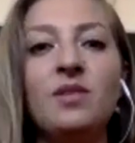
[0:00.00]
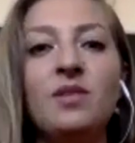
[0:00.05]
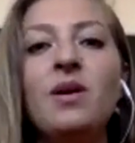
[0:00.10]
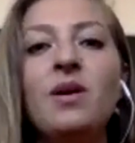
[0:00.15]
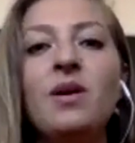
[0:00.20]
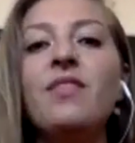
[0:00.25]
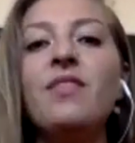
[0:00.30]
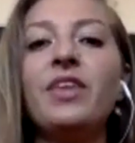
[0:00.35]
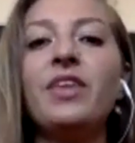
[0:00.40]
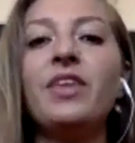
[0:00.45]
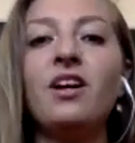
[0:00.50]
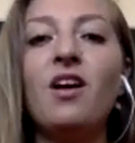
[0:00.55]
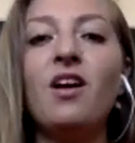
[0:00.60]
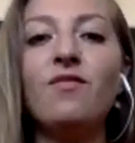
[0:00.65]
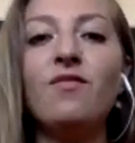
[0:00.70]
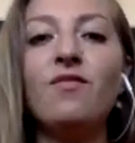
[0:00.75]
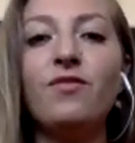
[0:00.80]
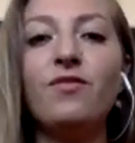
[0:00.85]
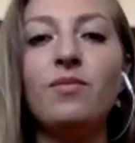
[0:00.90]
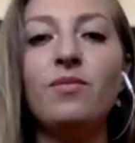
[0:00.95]
that come
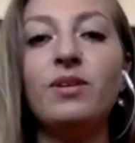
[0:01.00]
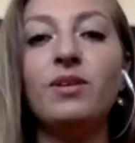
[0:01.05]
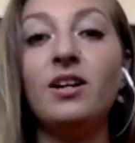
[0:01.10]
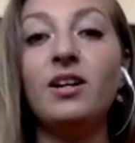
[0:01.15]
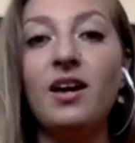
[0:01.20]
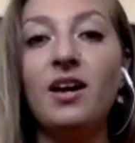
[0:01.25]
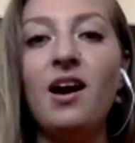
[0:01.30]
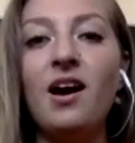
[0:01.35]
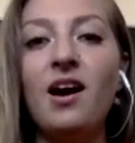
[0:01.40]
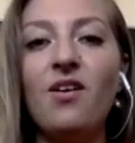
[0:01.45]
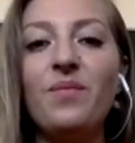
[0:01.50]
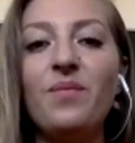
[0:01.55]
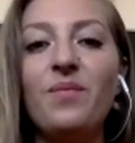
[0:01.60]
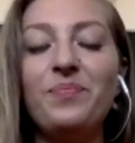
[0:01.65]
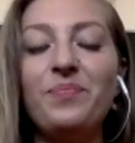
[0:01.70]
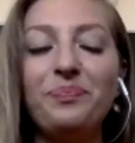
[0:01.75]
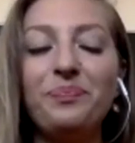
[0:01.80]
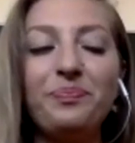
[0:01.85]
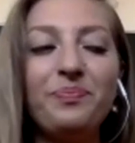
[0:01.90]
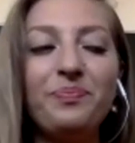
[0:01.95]
from cacao.
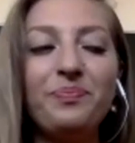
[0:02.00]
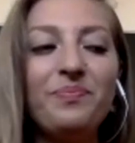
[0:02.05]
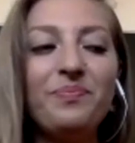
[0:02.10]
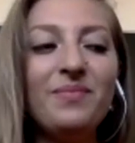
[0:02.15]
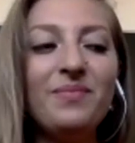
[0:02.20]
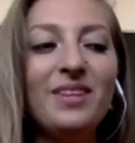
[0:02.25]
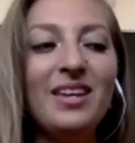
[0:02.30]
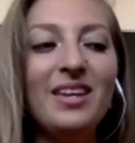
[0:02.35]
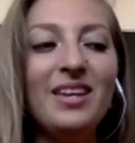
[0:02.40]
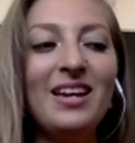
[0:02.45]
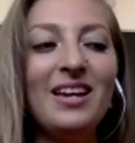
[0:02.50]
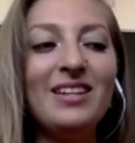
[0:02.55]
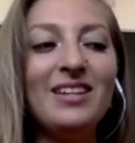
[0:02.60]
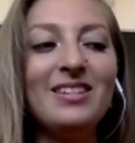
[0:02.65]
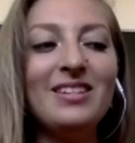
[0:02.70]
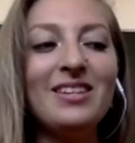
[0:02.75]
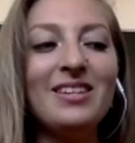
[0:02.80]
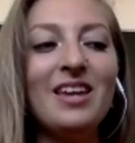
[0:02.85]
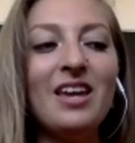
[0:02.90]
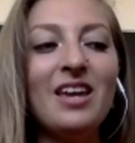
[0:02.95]
And
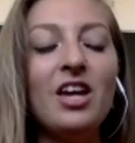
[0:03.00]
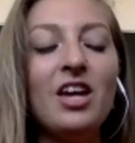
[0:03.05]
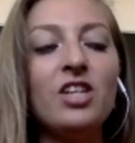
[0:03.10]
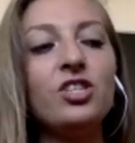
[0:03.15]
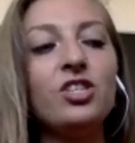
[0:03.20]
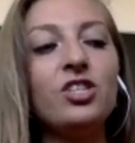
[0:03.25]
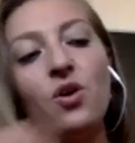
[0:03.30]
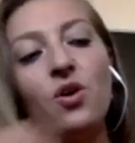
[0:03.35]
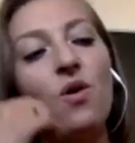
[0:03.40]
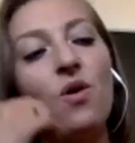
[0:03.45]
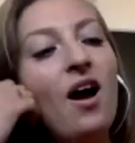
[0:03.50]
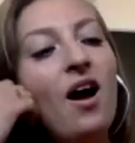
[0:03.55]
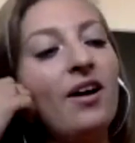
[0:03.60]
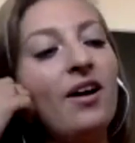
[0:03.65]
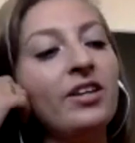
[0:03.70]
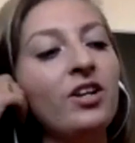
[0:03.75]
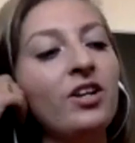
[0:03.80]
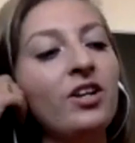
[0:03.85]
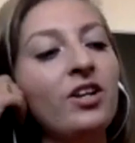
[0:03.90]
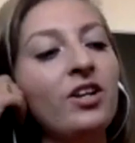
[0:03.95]
so,
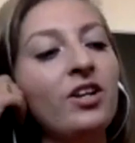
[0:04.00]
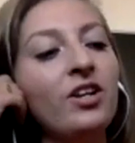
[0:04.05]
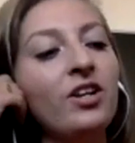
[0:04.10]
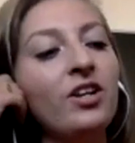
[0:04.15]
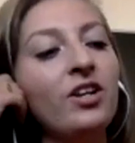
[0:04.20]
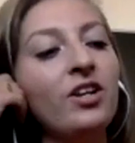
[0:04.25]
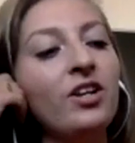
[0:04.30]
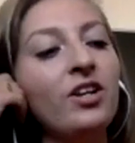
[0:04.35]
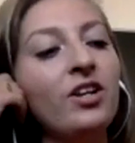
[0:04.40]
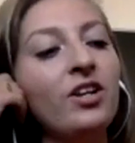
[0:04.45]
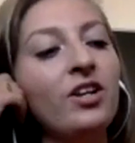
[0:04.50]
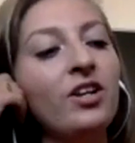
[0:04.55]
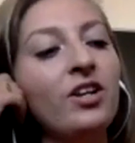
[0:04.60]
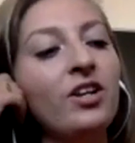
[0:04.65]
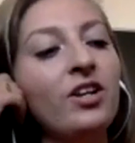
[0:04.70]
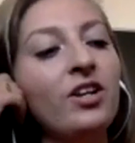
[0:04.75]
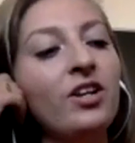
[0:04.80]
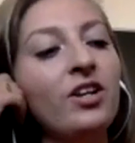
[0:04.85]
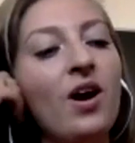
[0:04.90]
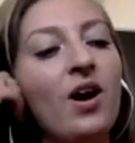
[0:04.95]
I grew up,
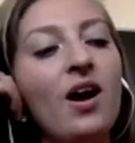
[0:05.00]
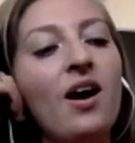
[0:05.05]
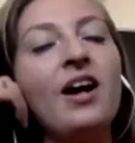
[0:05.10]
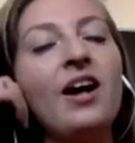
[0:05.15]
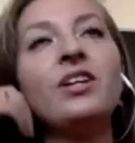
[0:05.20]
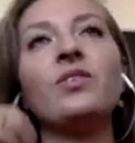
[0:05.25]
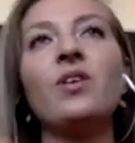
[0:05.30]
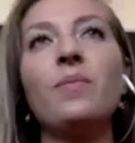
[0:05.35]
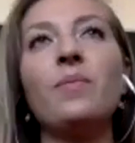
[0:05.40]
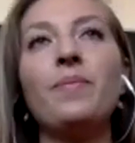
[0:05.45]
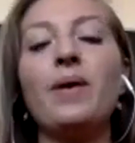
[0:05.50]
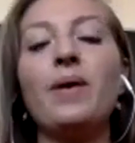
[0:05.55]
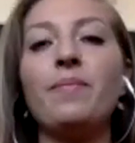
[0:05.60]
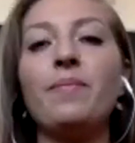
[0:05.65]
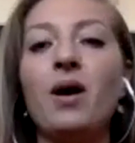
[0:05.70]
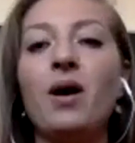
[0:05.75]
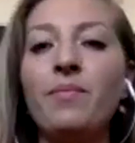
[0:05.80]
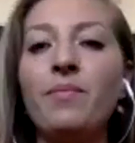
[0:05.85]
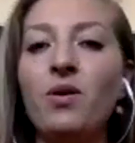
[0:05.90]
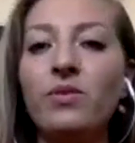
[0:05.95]
my mom always
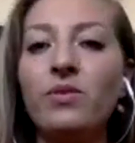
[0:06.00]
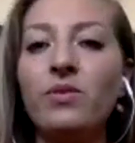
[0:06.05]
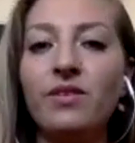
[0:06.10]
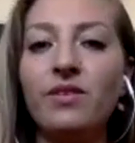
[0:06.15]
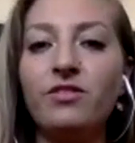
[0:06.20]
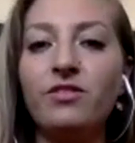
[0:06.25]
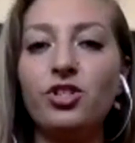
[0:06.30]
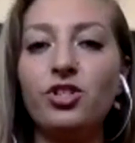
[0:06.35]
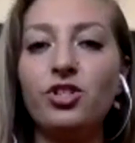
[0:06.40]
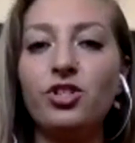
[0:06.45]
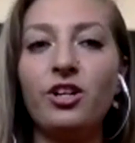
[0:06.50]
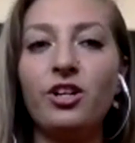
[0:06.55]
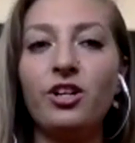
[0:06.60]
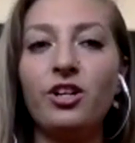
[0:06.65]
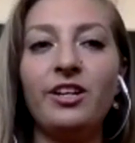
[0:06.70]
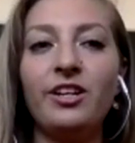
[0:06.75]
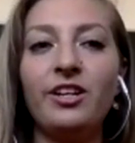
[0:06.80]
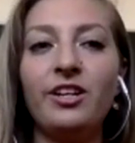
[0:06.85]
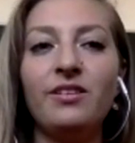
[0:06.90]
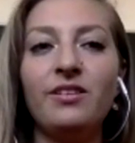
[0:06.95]
loved chocolate.
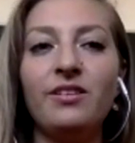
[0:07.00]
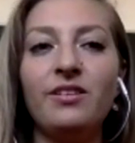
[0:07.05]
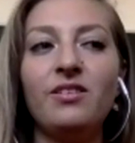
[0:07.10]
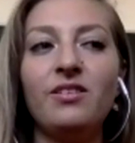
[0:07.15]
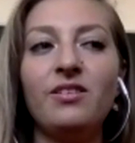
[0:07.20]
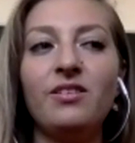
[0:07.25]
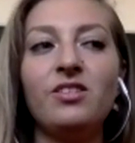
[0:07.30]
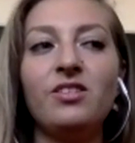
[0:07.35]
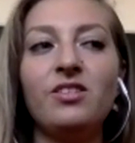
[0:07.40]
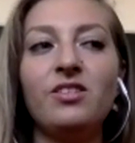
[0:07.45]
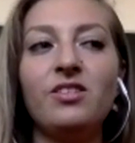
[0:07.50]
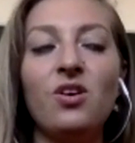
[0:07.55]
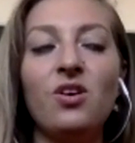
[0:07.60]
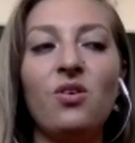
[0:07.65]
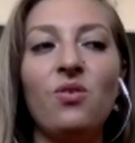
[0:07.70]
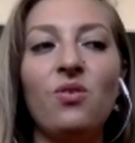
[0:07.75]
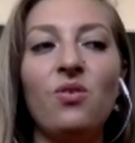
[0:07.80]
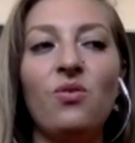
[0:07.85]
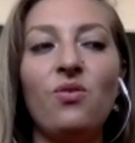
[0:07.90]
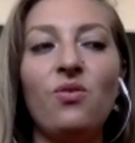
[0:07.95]
So
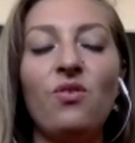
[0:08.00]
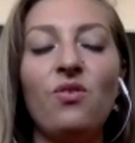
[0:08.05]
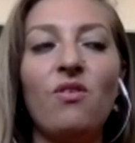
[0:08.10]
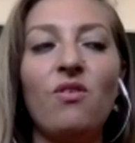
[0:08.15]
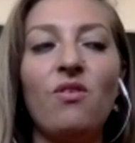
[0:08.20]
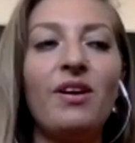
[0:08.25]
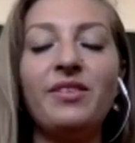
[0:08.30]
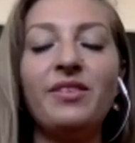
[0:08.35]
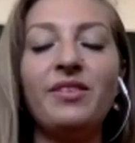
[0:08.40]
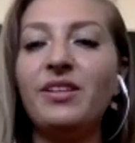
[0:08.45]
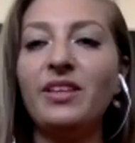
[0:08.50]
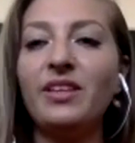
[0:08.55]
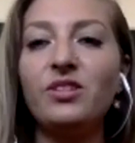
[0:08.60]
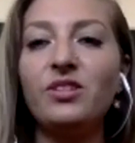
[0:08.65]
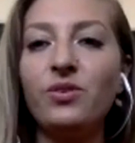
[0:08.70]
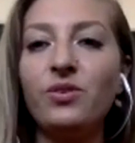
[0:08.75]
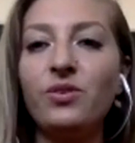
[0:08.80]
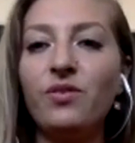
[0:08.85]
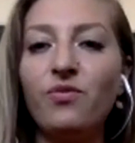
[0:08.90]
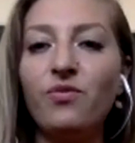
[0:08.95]
I think that sort of
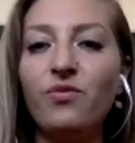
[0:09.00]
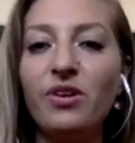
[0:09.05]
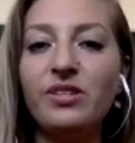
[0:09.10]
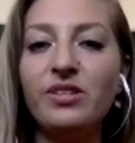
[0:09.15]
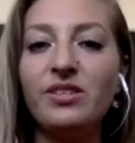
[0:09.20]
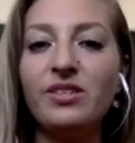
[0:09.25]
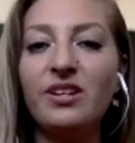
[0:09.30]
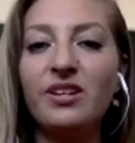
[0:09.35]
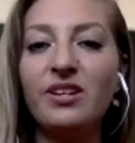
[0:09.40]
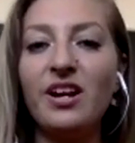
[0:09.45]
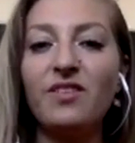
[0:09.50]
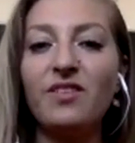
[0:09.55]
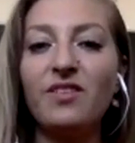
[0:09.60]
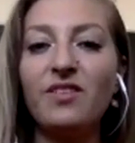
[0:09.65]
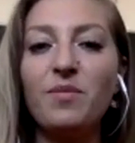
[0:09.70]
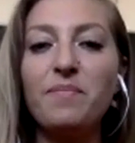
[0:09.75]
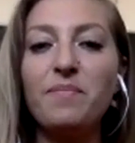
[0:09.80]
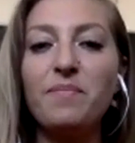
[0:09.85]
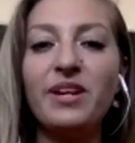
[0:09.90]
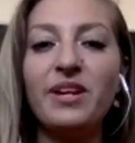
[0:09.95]
was kind of
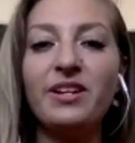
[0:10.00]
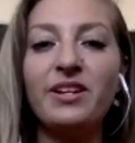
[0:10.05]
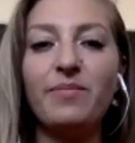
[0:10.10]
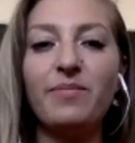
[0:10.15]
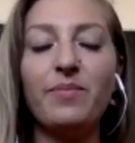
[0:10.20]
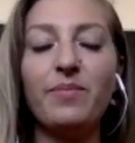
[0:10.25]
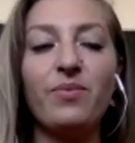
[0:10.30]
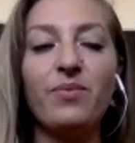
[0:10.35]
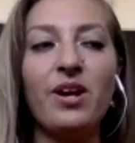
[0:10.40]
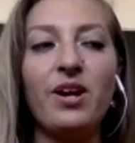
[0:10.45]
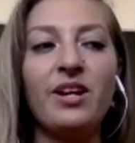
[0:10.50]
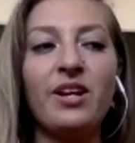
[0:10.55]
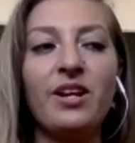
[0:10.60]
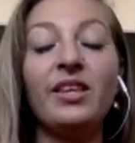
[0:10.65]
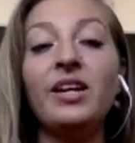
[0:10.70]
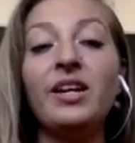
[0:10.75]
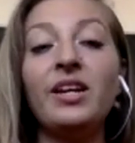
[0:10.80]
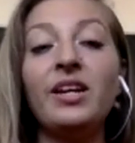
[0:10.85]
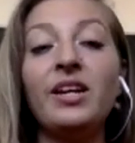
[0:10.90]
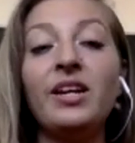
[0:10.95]
embedded in my brain. And then I
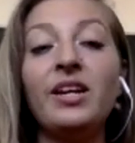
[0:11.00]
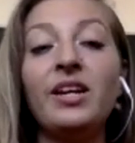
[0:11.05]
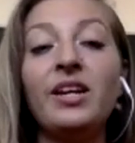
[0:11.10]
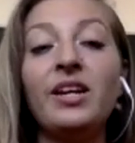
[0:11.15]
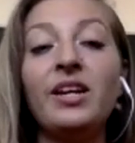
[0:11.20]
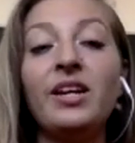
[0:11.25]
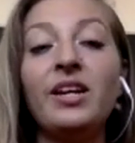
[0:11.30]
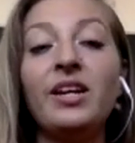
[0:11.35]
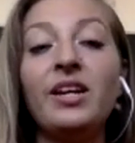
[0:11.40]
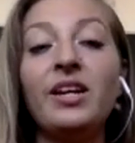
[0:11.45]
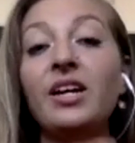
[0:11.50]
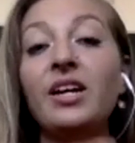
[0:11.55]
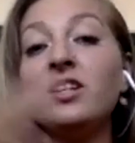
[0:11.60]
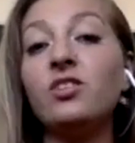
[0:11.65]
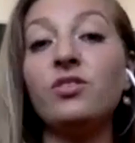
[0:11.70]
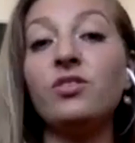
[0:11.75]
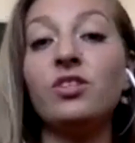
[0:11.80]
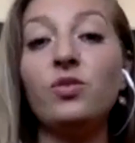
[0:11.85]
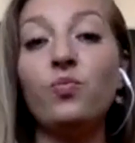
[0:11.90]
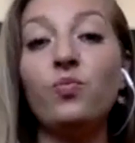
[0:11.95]
enter this
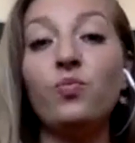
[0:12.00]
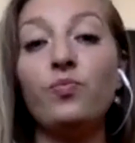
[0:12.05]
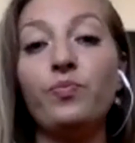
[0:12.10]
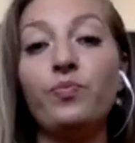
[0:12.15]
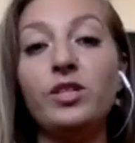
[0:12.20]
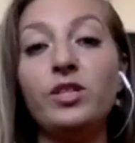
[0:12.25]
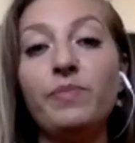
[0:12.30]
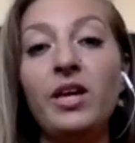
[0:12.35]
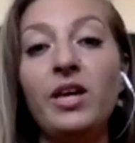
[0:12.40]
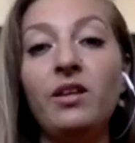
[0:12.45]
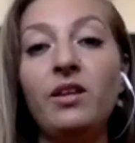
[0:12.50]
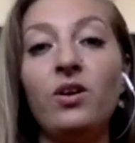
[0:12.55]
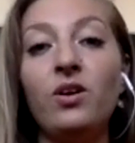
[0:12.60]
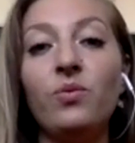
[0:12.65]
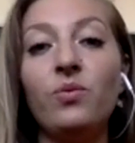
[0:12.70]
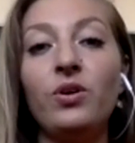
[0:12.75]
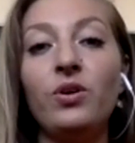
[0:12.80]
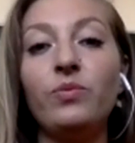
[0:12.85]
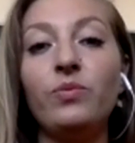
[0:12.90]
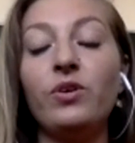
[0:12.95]
paleo world where
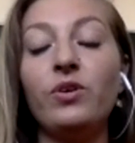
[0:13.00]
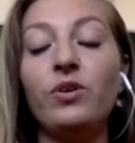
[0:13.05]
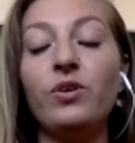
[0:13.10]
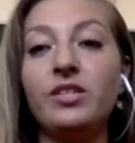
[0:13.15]
it's like,